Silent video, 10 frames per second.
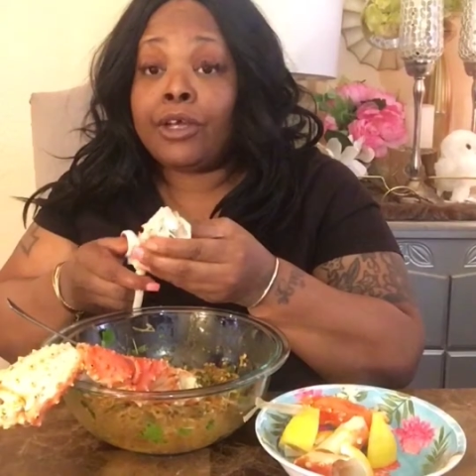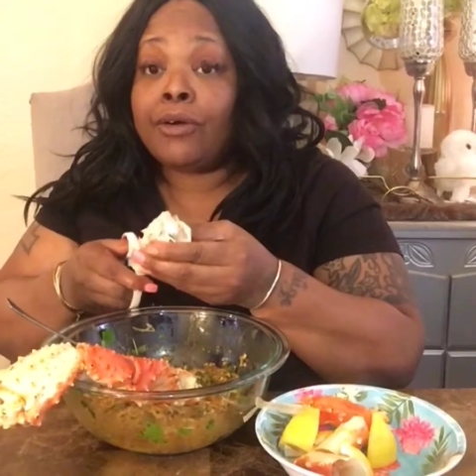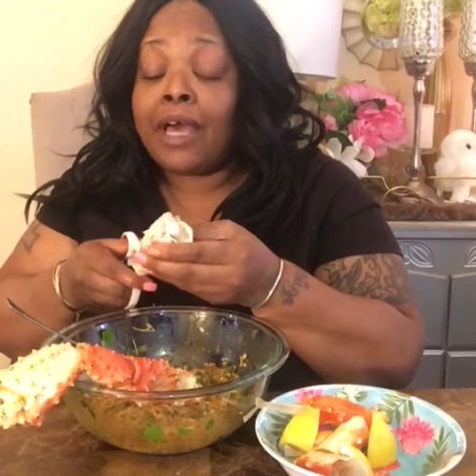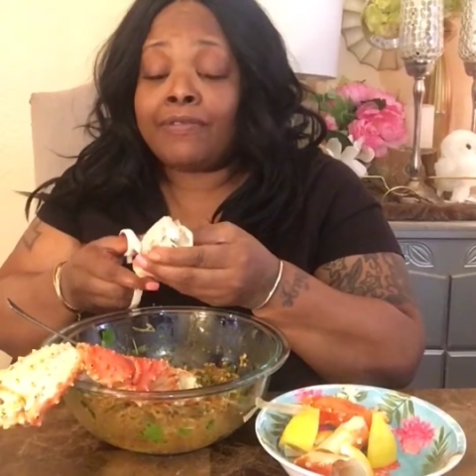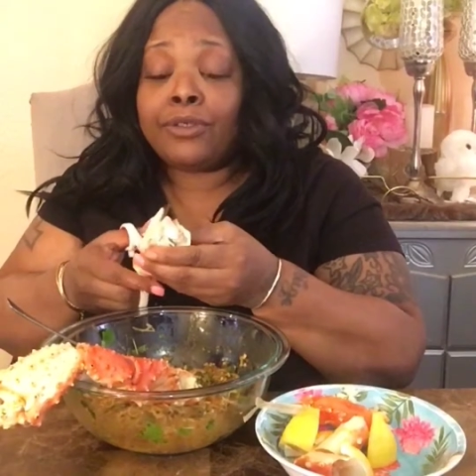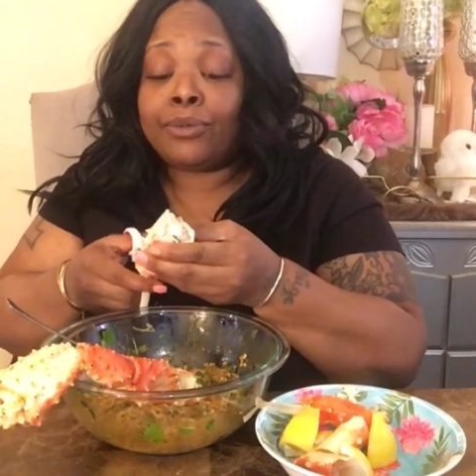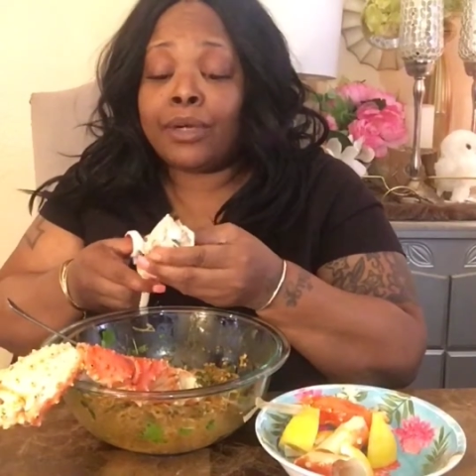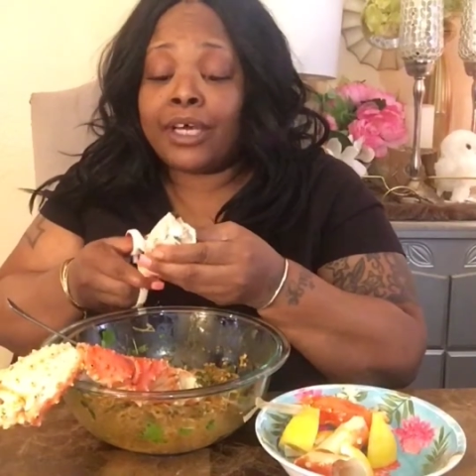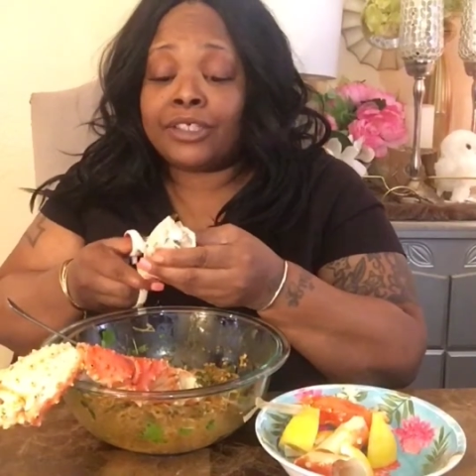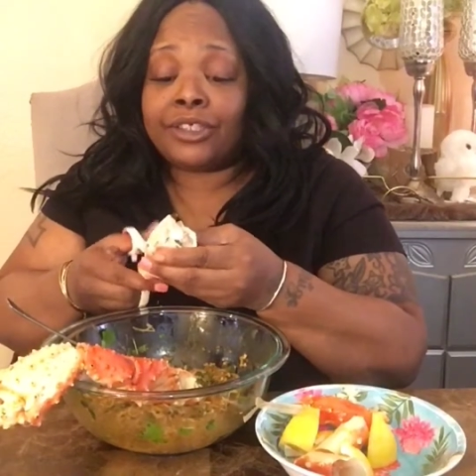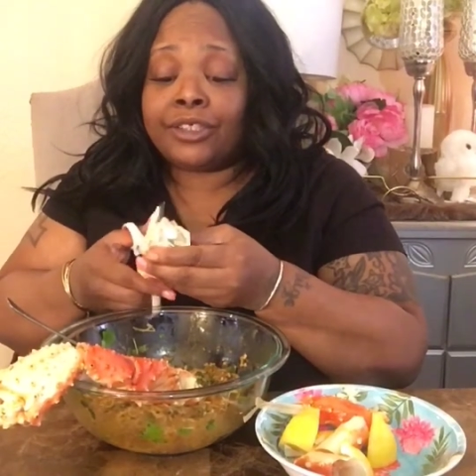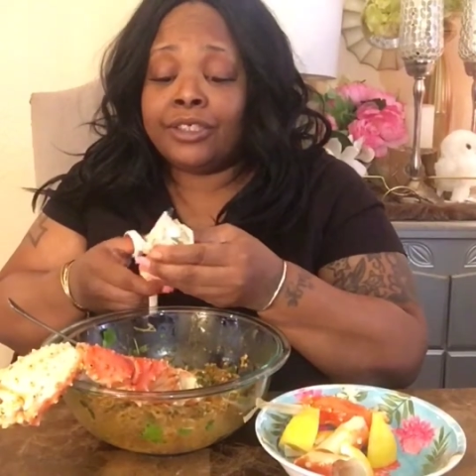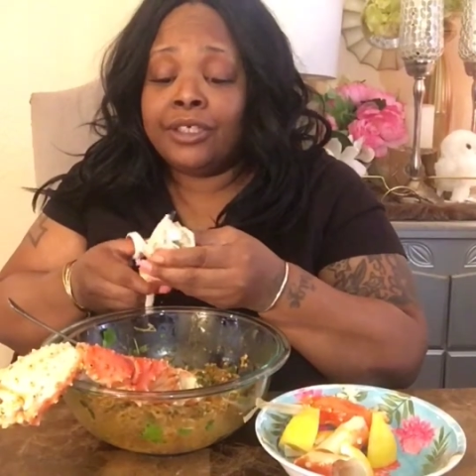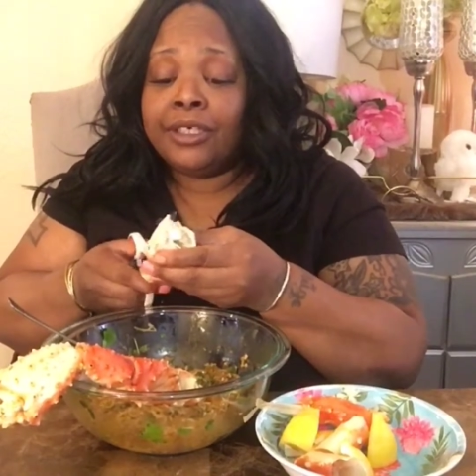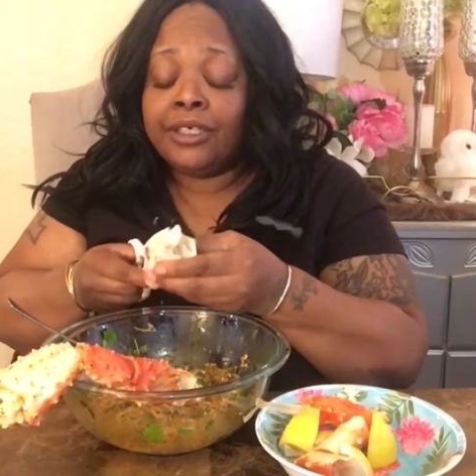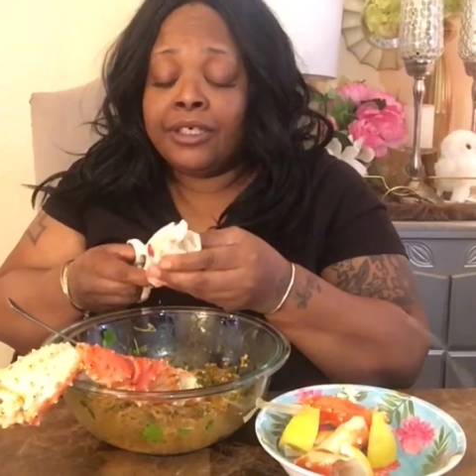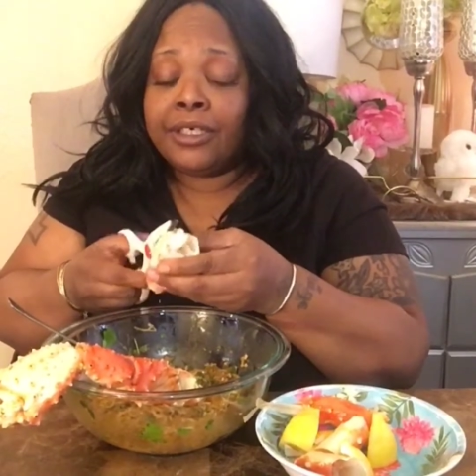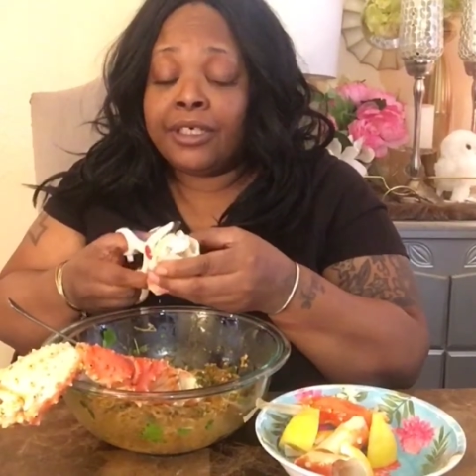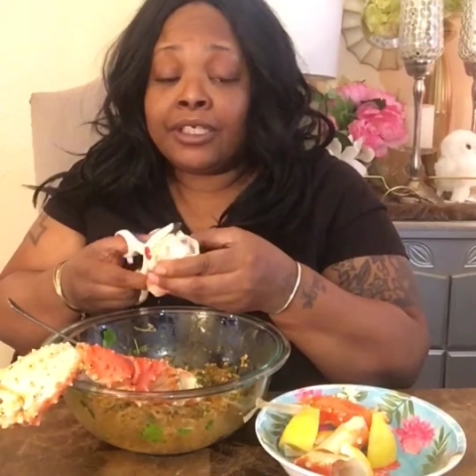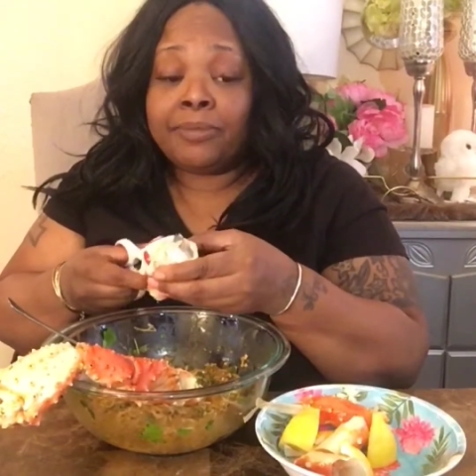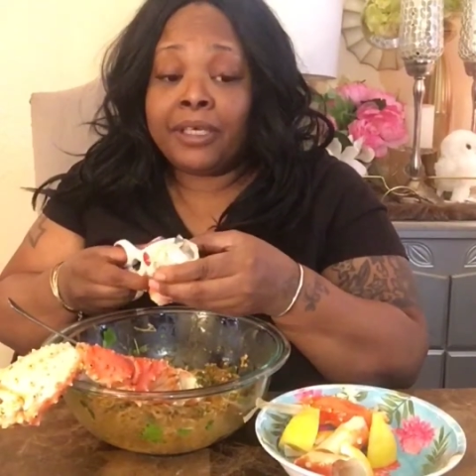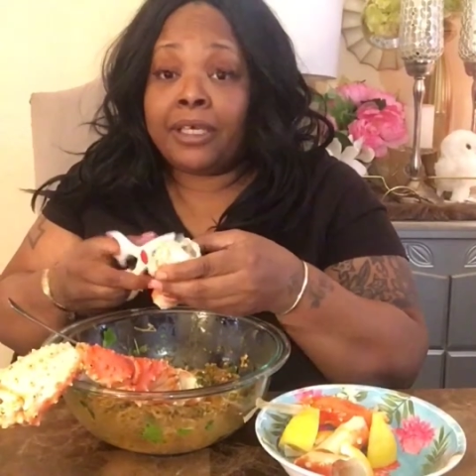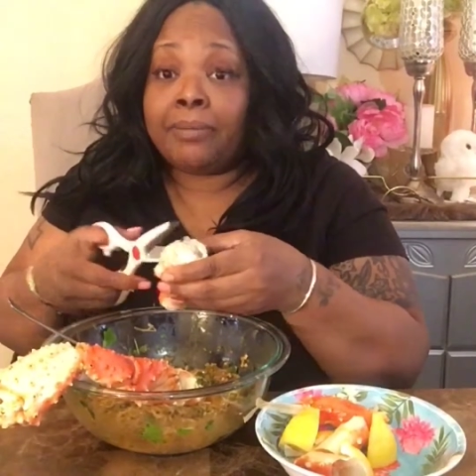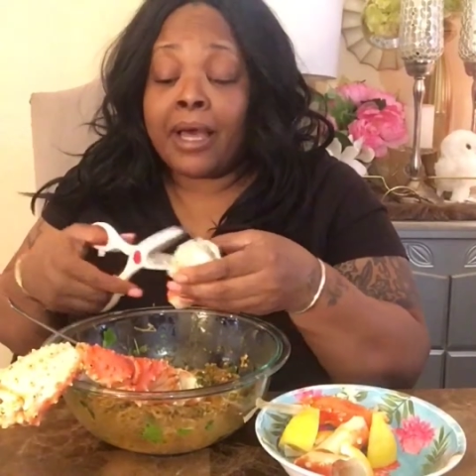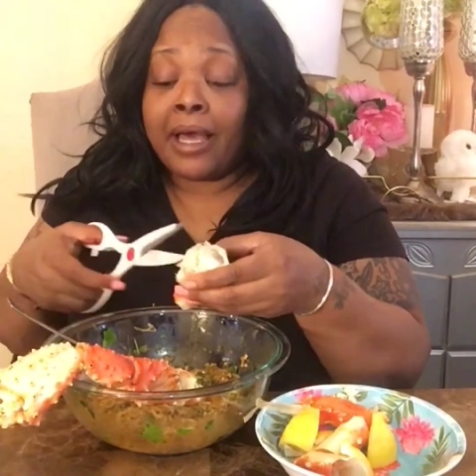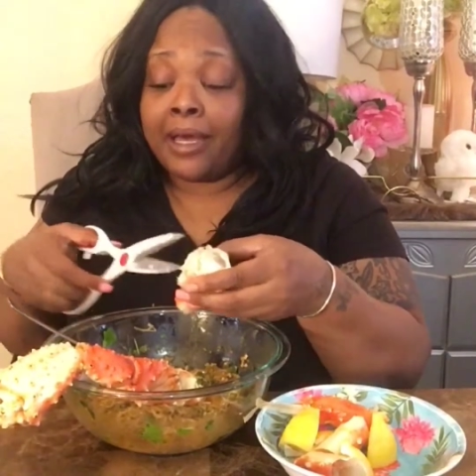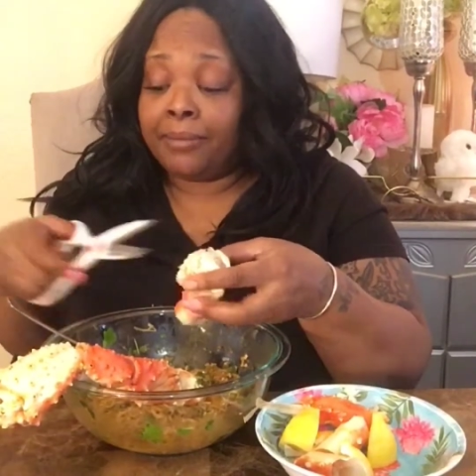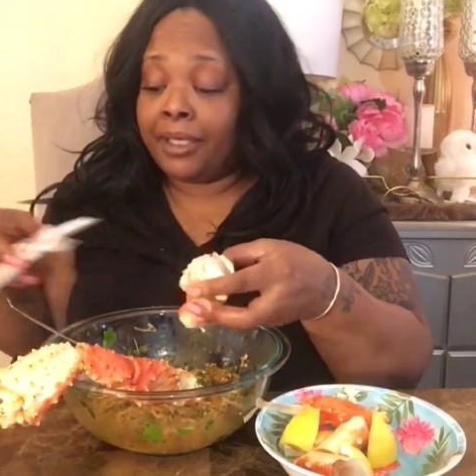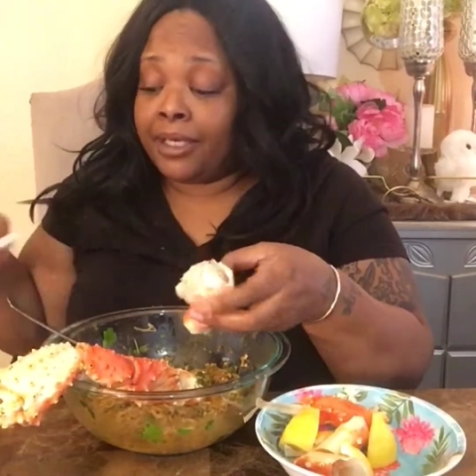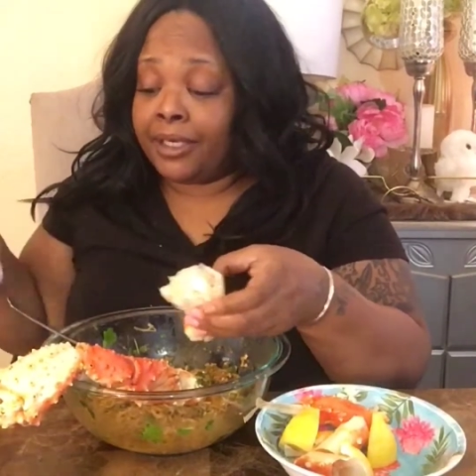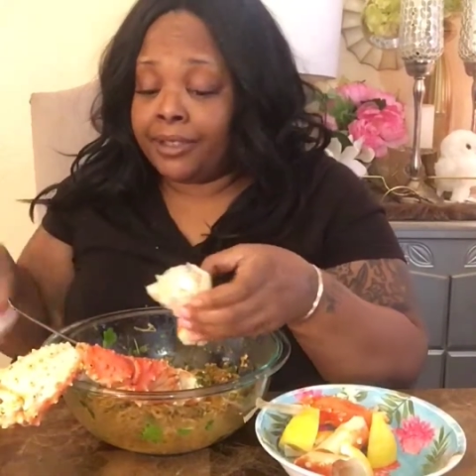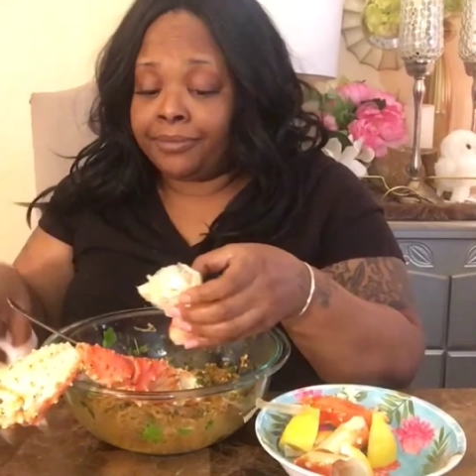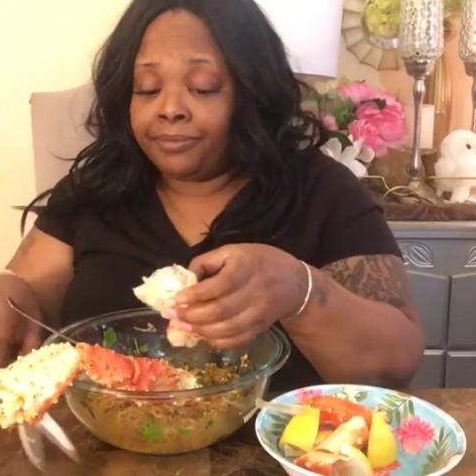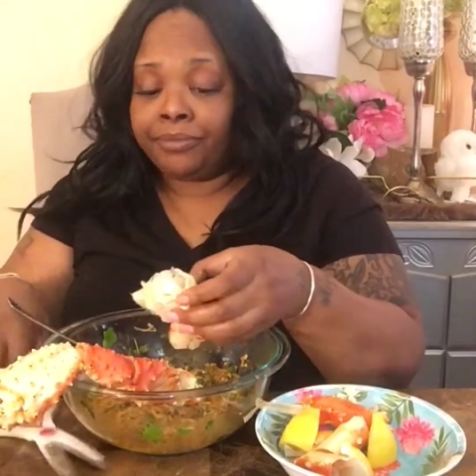don't have to rush into being a mom young.